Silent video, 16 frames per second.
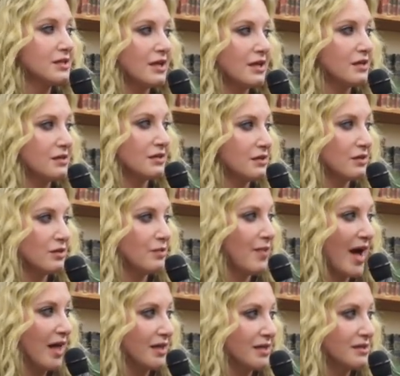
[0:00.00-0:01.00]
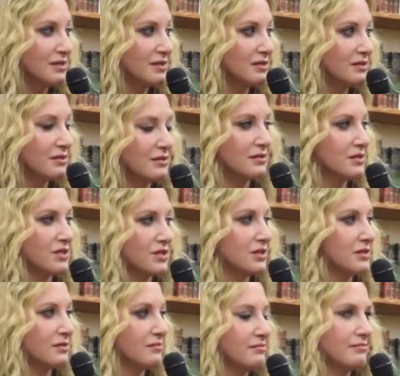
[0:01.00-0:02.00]
set at the Little Palace is
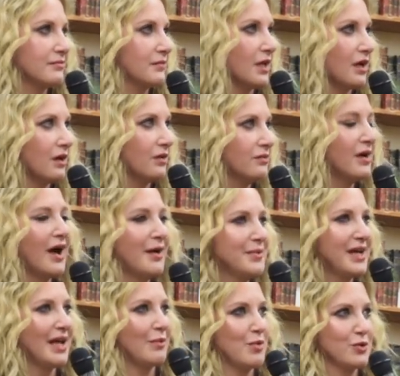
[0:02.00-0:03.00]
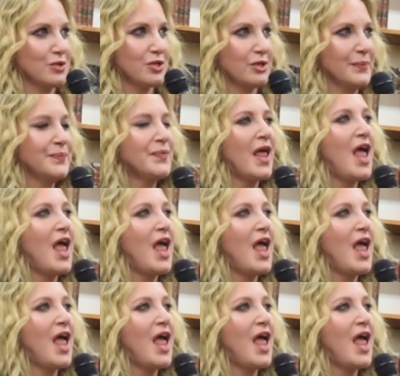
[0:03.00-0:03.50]
just, you know, I'm gonna get emotional.